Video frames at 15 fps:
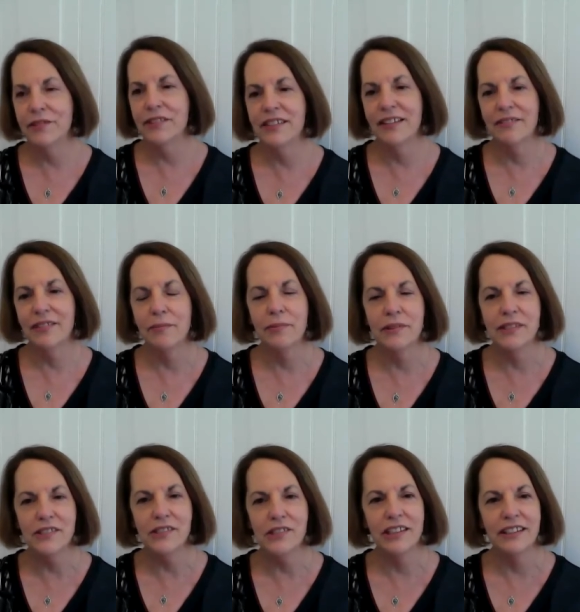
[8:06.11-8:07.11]
I was
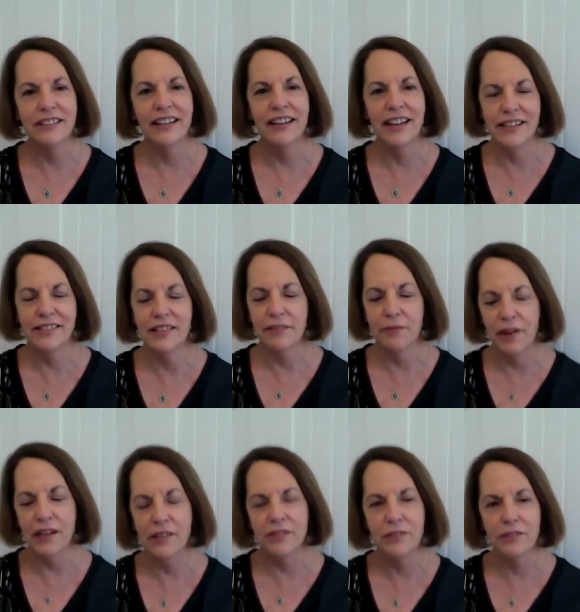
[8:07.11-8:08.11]
given the
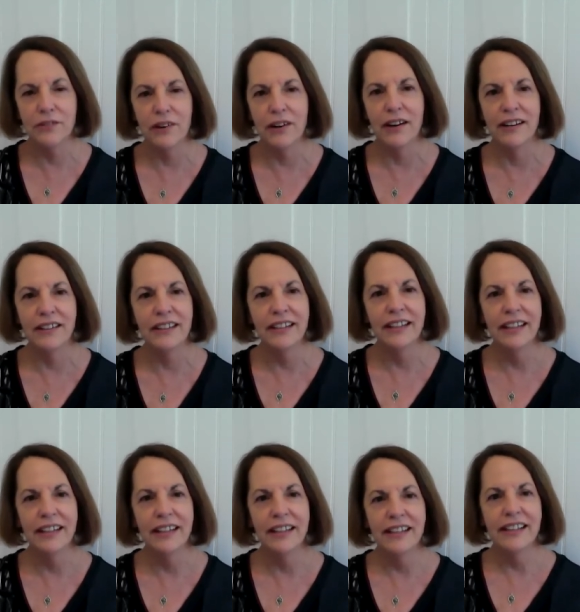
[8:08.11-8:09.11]
position as the
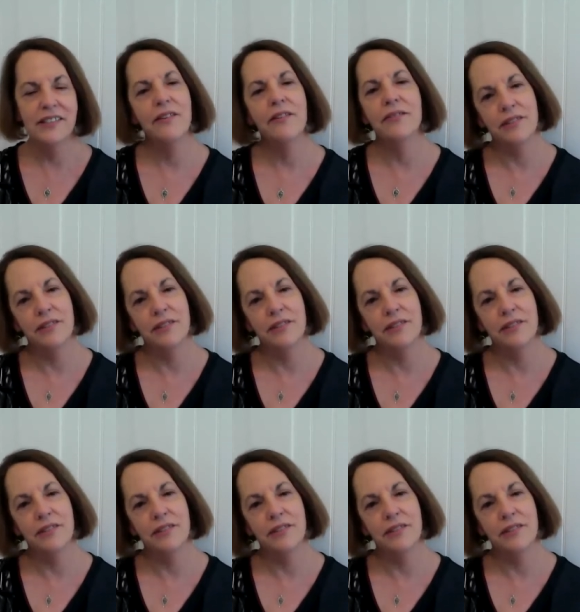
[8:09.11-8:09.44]
registrar.